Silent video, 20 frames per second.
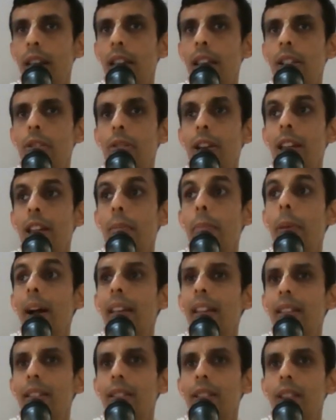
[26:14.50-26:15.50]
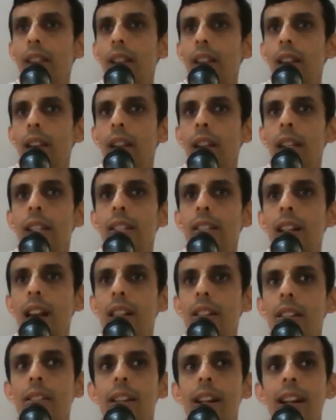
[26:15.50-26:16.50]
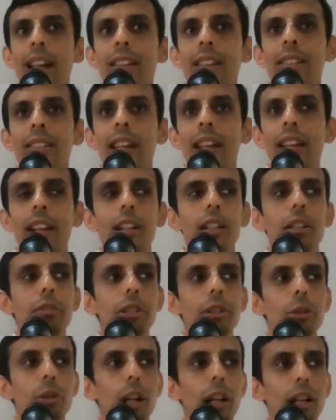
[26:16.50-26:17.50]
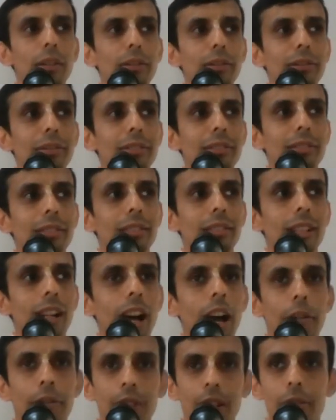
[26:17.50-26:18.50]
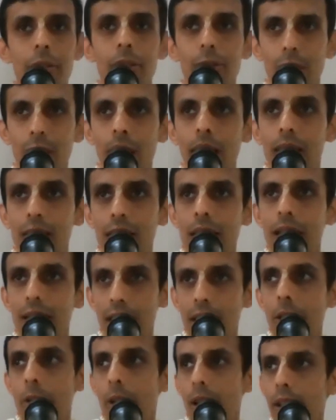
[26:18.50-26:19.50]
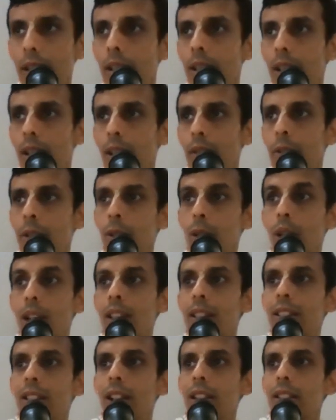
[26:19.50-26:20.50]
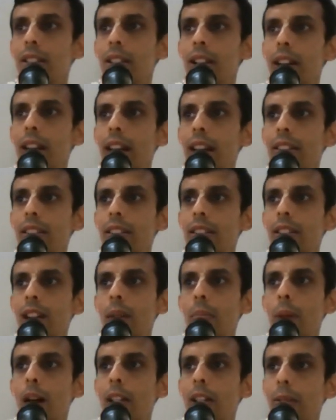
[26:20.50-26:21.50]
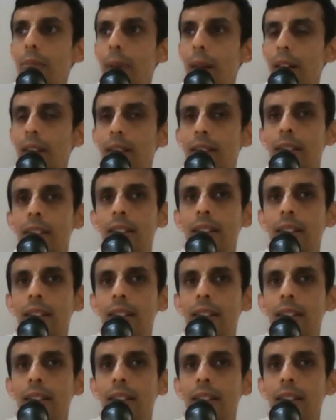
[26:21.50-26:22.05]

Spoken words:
And he is very pious. He is considered as second Vidura. After Vidura, next is he only. Vidura is considered as Dharmatma.